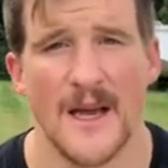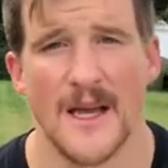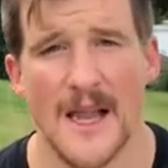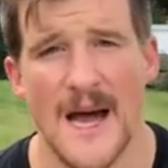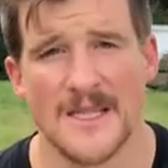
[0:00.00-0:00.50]

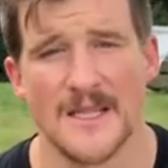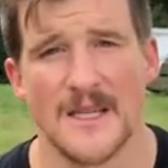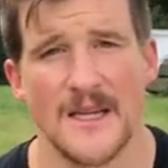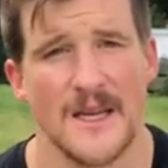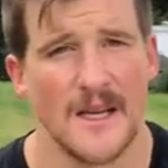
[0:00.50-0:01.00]
And
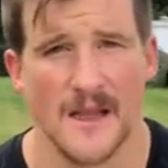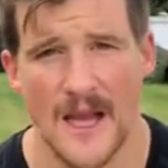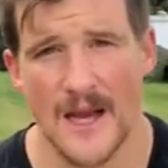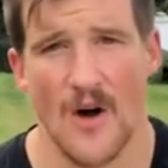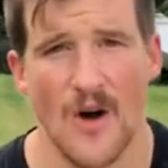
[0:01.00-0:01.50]
lastly,
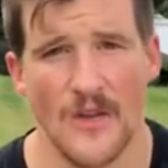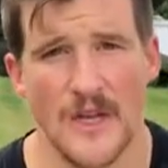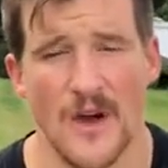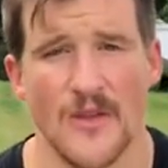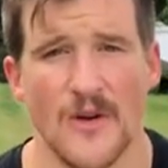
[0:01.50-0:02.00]
like all
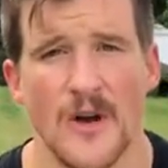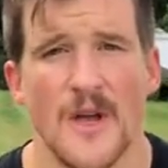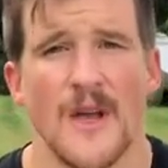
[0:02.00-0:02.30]
the other